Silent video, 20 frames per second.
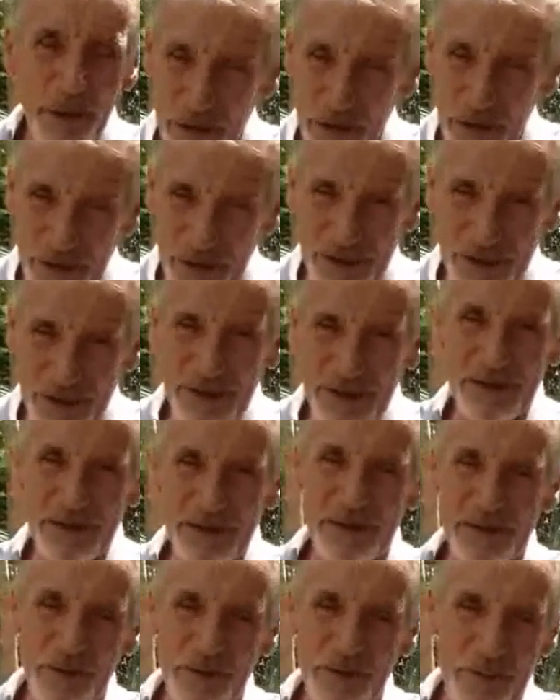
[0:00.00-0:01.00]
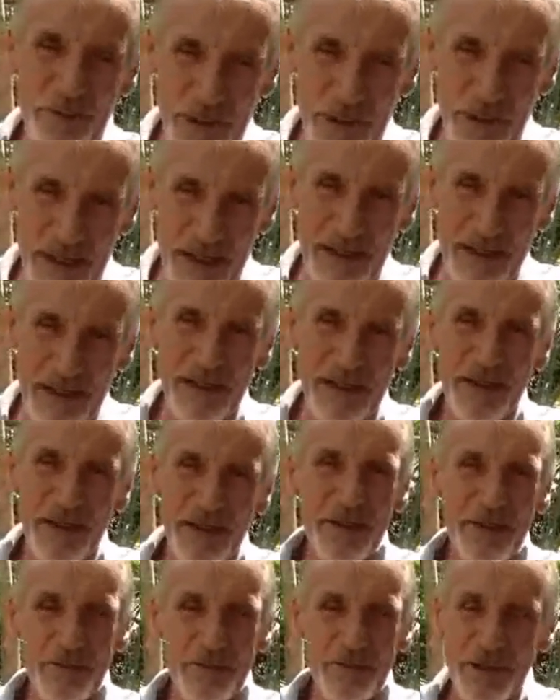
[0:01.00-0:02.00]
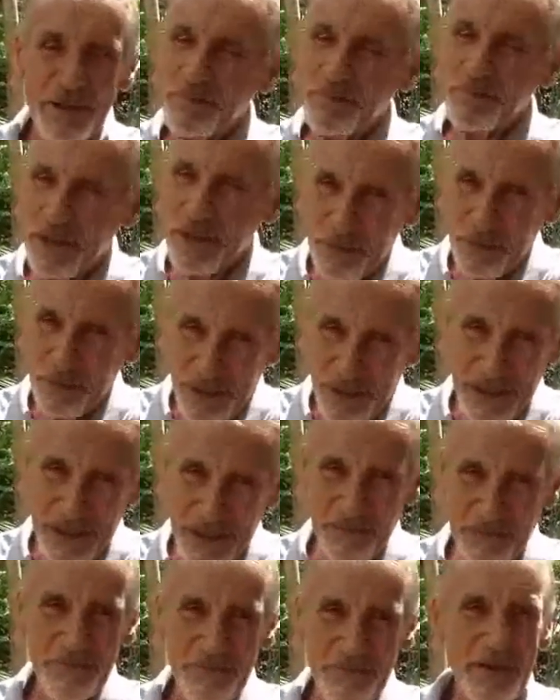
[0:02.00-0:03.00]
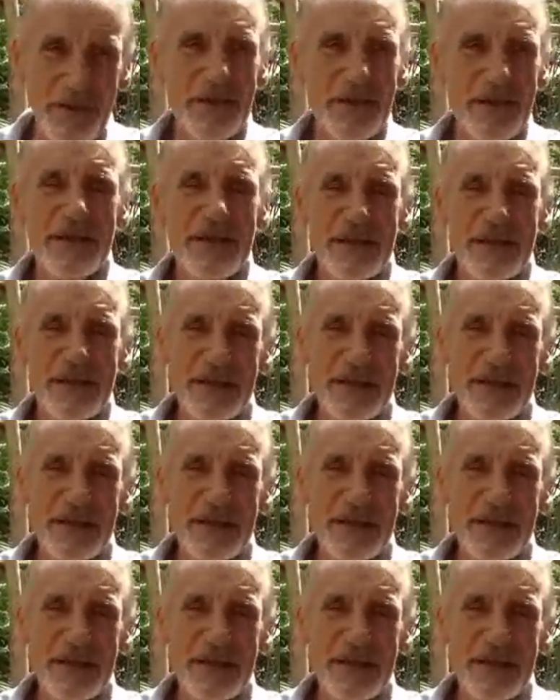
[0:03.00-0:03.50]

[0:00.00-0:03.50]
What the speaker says: post, that we make with my wife,